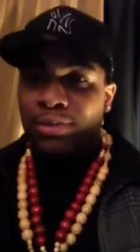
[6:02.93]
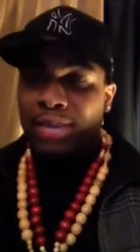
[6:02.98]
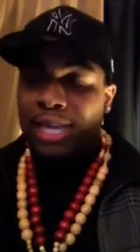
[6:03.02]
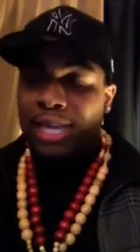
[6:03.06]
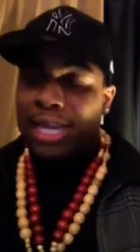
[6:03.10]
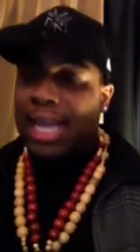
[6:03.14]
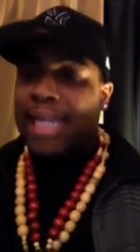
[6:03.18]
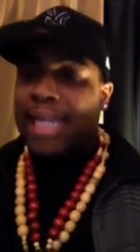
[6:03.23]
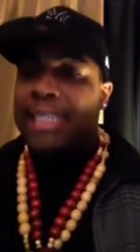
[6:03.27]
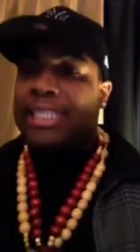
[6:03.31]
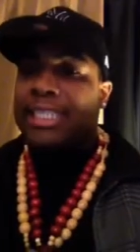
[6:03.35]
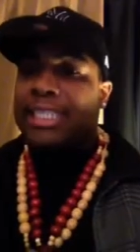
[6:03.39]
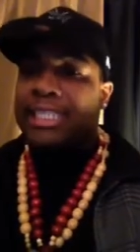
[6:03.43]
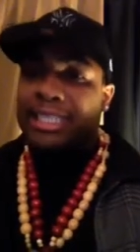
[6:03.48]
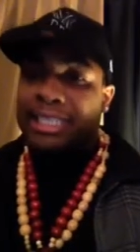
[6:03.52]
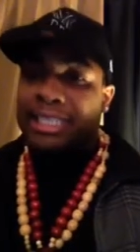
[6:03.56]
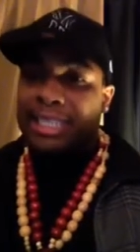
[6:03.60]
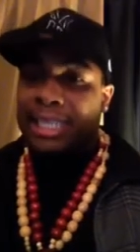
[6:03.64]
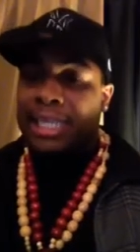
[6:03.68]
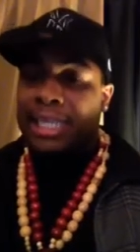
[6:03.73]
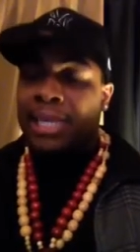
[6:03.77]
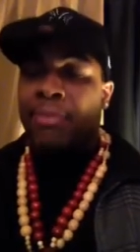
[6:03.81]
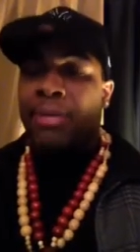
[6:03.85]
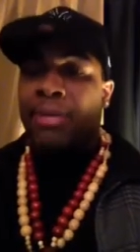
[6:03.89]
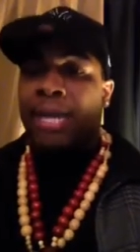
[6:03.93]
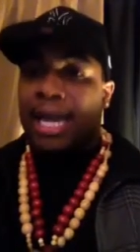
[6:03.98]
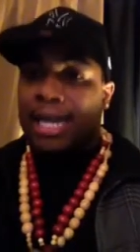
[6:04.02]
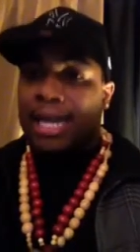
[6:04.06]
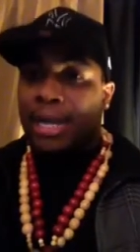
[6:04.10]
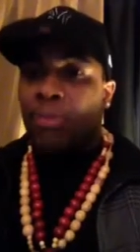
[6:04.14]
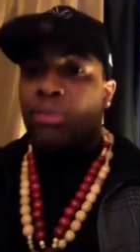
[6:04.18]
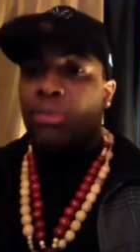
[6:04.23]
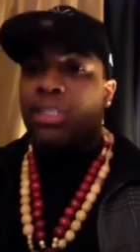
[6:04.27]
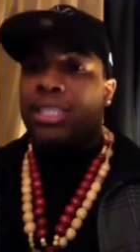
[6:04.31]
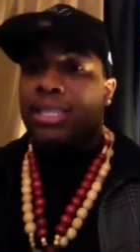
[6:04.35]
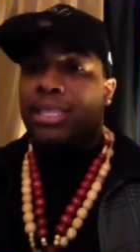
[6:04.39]
it ain't just 10, but I
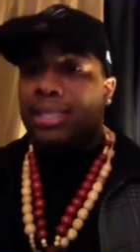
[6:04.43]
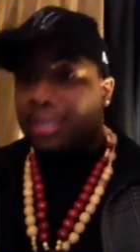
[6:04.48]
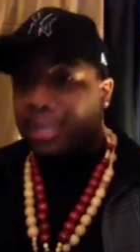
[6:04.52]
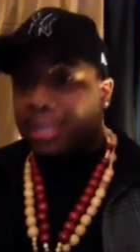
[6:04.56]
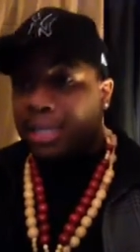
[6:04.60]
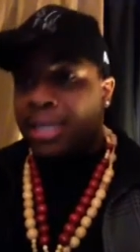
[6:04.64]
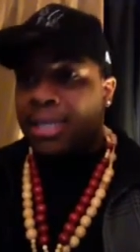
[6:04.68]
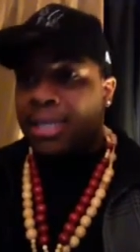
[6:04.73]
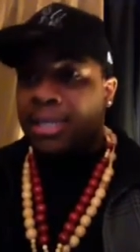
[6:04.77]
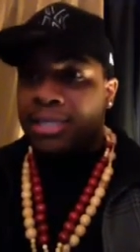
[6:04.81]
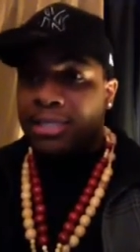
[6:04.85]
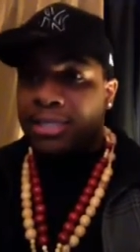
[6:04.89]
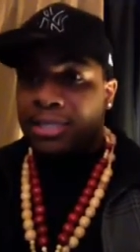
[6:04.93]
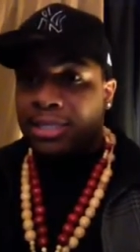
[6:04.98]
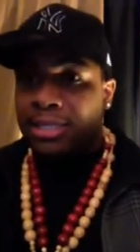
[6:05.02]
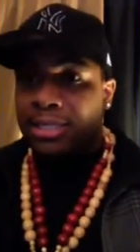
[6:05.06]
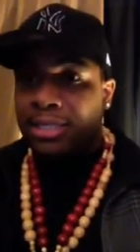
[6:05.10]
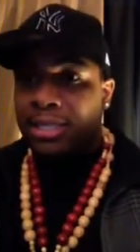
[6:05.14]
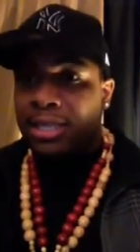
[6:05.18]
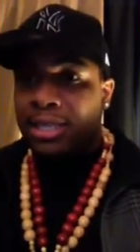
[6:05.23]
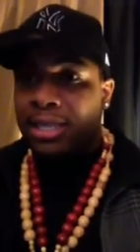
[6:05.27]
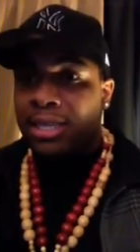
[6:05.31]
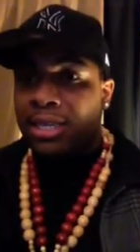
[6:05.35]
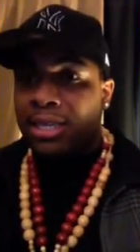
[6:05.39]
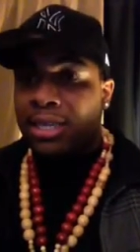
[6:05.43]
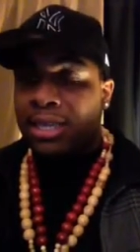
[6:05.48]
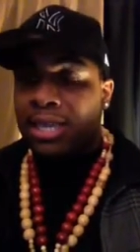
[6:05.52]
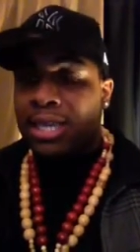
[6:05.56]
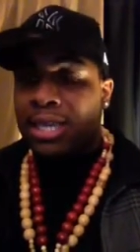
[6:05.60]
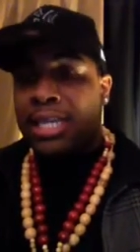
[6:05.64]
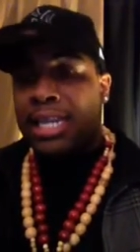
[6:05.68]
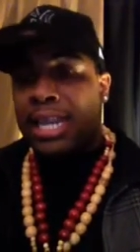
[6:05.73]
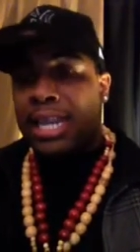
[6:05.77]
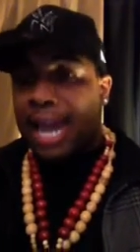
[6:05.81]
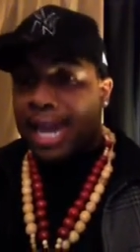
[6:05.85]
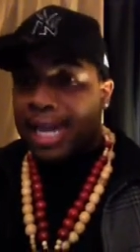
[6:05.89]
know 10 things
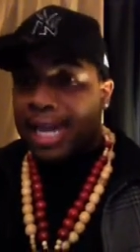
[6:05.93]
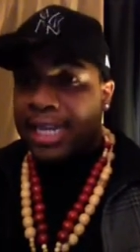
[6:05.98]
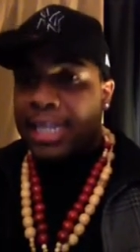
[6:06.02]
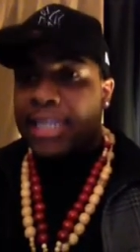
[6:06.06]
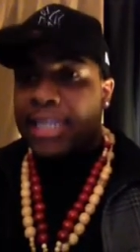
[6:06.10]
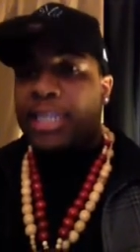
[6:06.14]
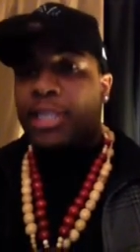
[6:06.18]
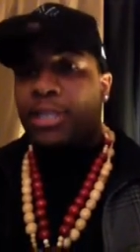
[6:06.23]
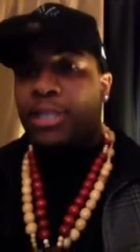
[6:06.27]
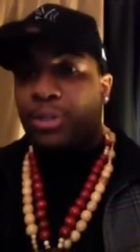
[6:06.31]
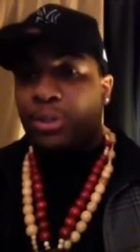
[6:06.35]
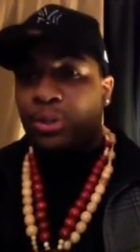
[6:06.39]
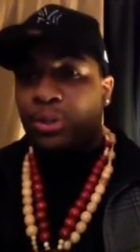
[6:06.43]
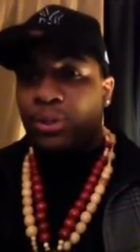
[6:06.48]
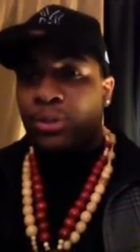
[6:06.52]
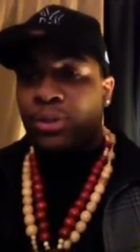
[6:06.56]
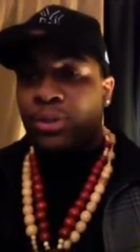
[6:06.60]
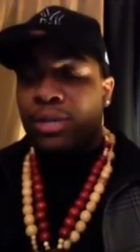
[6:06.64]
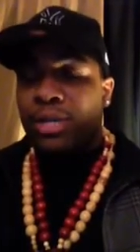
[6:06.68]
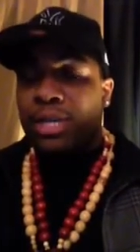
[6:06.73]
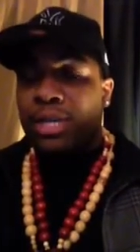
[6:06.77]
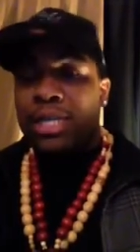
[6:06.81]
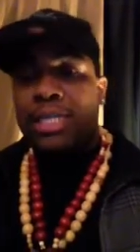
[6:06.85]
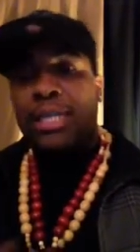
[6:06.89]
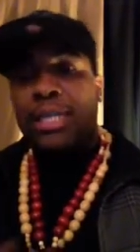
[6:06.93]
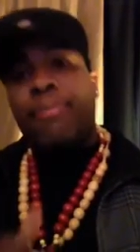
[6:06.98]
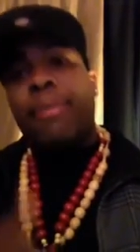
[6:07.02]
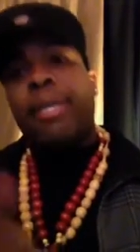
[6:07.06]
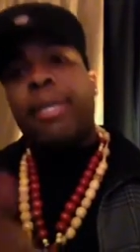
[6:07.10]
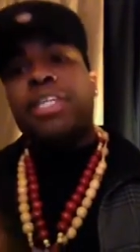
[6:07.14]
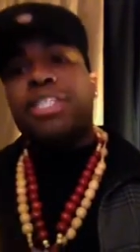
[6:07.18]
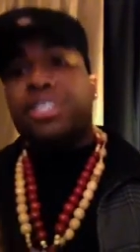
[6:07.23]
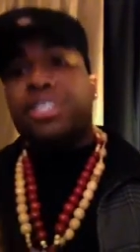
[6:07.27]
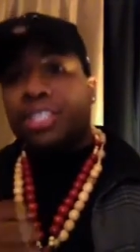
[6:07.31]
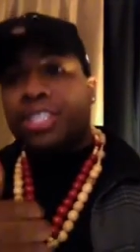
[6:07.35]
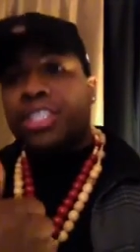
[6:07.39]
that I need to do to
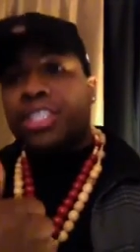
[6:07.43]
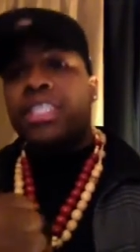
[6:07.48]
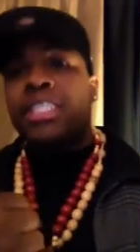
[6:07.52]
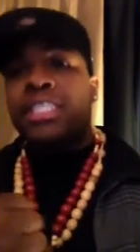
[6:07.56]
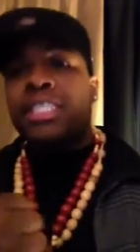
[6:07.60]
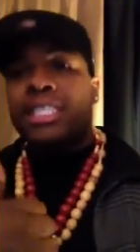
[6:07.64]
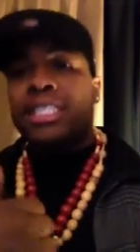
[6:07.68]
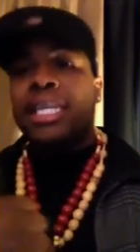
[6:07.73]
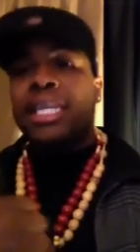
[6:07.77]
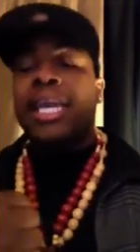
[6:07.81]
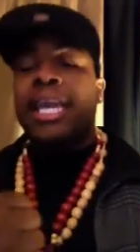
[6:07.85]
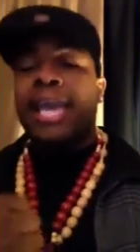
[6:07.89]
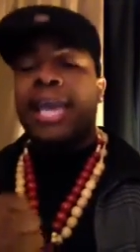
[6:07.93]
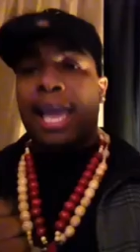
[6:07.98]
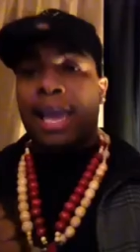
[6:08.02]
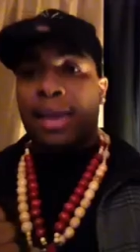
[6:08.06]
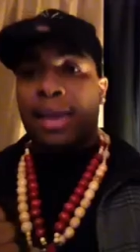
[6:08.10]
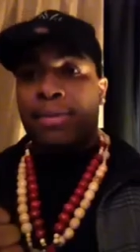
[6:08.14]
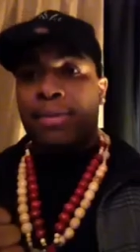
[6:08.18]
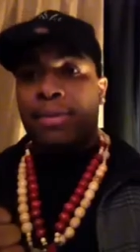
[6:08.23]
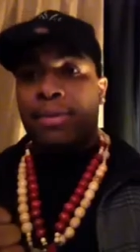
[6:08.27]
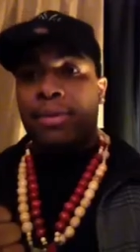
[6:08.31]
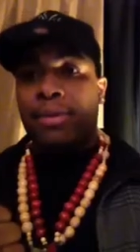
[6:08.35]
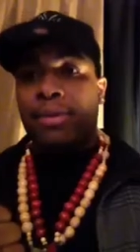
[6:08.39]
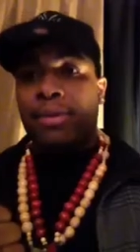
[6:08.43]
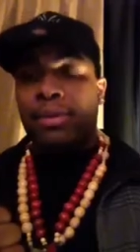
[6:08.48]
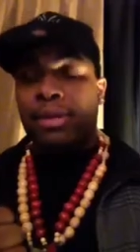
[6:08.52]
make sure she stay happy.